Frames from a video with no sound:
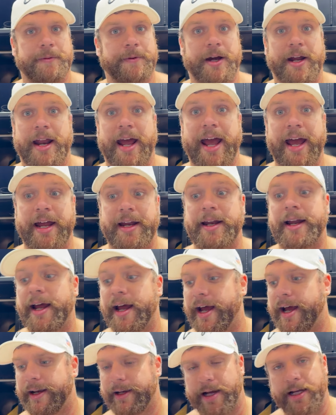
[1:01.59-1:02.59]
We got a hat in the
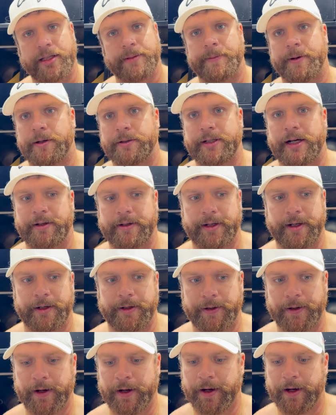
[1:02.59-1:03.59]
hat, got the ball
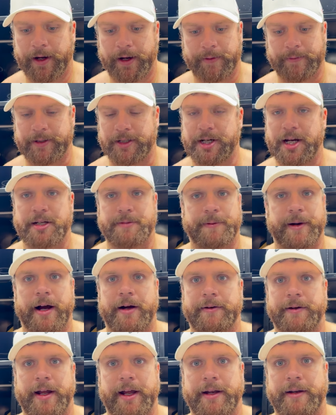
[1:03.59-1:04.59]
downhill. I mean, Chase
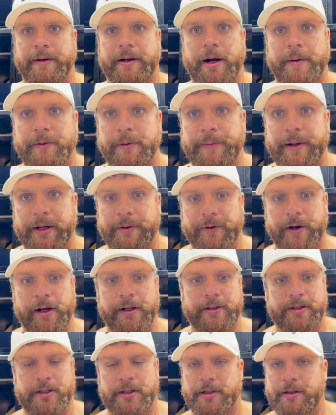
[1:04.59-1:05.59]
Brown had a couple big
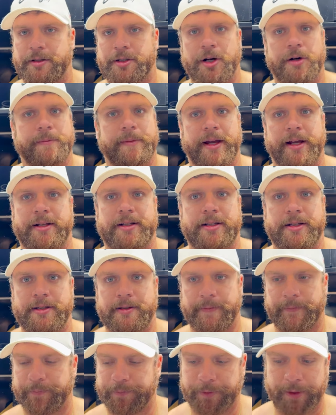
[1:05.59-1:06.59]
runs. Joe
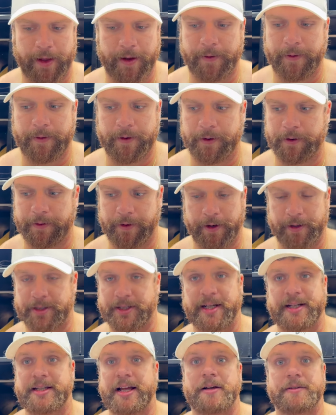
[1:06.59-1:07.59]
Mix,
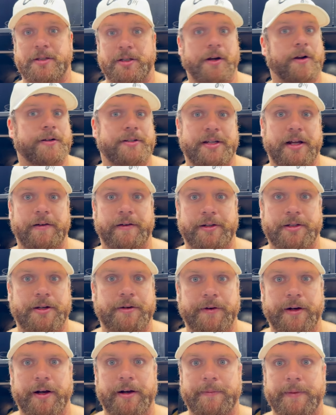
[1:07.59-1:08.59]
6,000 yards down in his
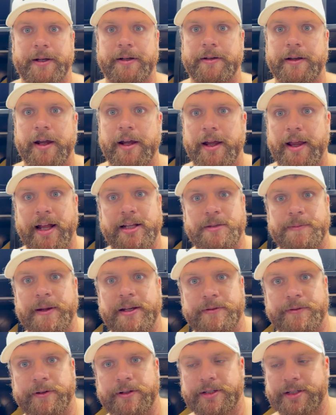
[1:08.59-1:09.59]
career. I mean, that
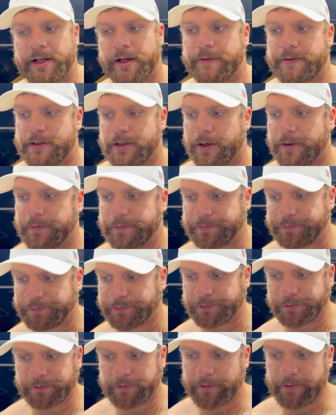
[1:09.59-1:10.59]
speaks for itself. So
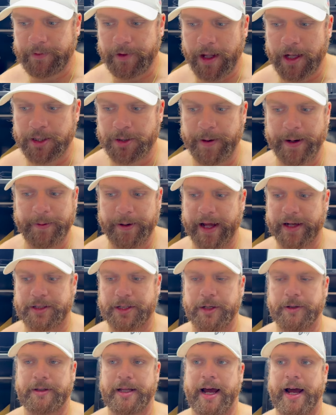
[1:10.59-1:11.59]
to be able to
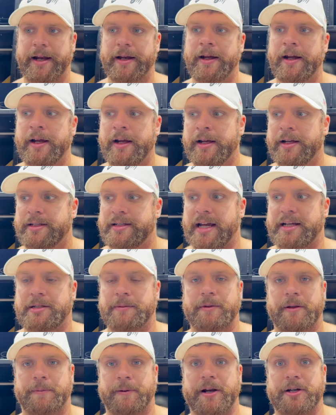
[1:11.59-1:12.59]
execute that, take
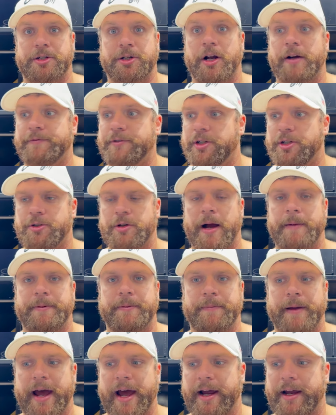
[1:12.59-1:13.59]
some of the pressure off just
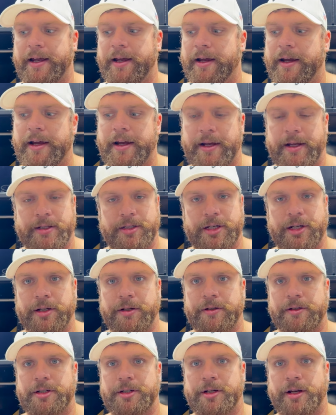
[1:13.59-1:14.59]
dropping back is
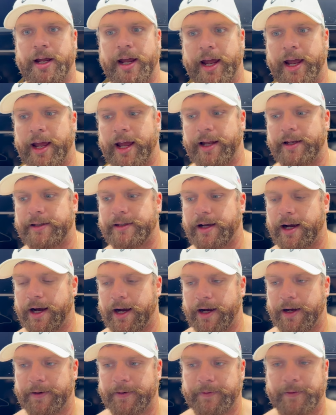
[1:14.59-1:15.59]
huge, and
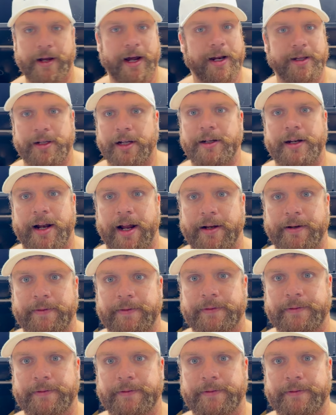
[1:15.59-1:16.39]
got it done tonight.